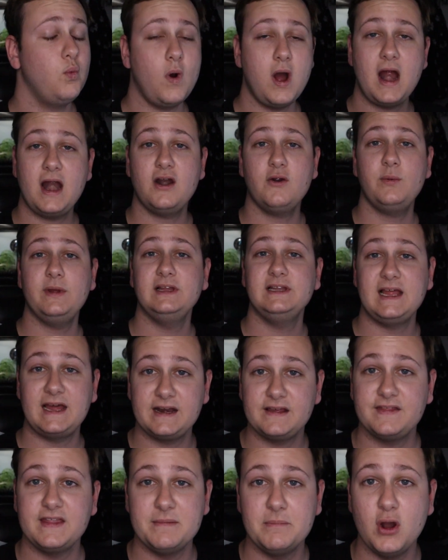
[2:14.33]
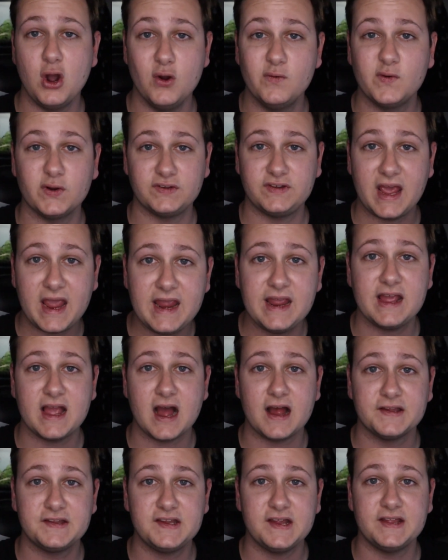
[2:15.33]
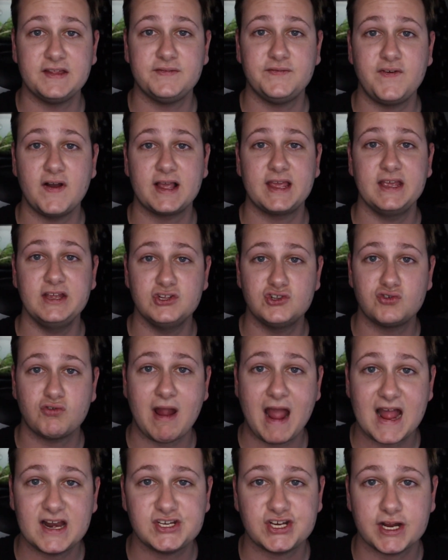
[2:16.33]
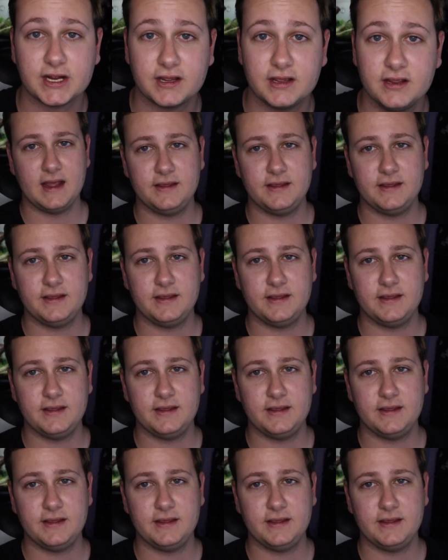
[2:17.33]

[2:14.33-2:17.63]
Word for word: Why are we letting them overtake us? It's fucking tragic.